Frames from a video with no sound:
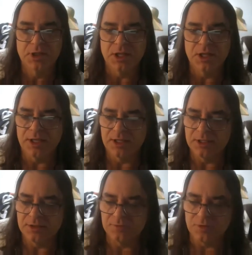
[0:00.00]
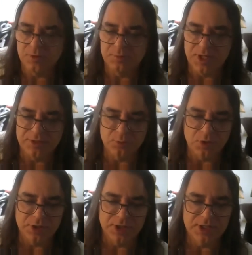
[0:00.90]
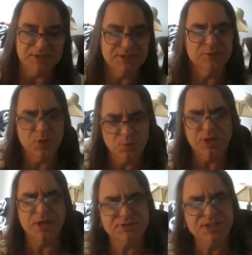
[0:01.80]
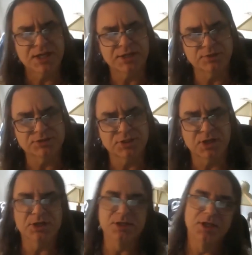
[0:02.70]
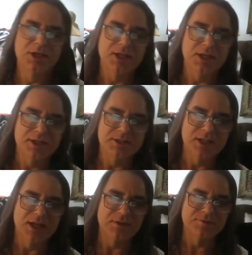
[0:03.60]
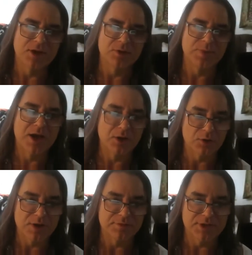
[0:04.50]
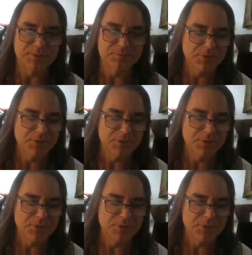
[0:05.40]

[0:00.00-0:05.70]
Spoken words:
And from leatherworking, I said, well, what else can I use it on? And then I found pyrography.